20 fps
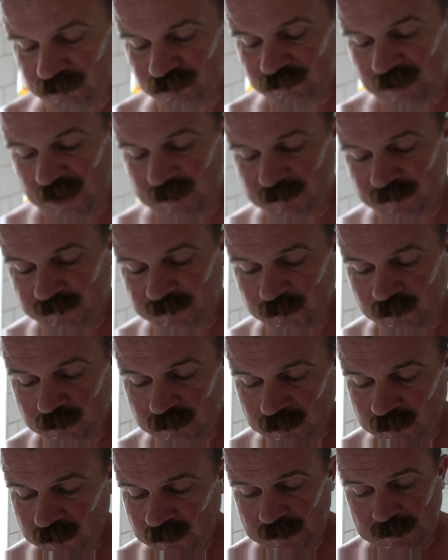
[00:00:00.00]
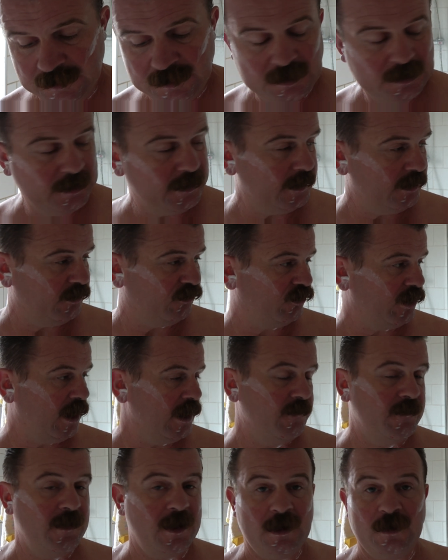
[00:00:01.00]
straight before. He had a
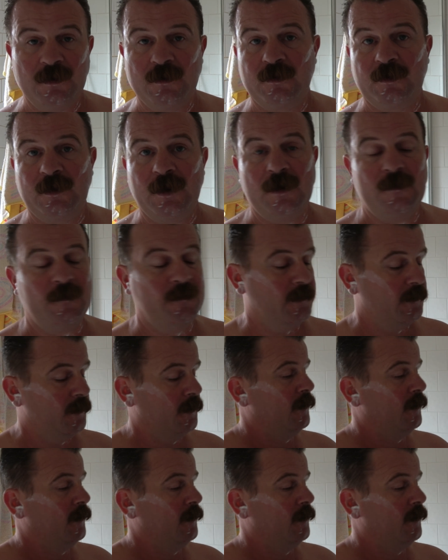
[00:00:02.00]
shavette and stuff.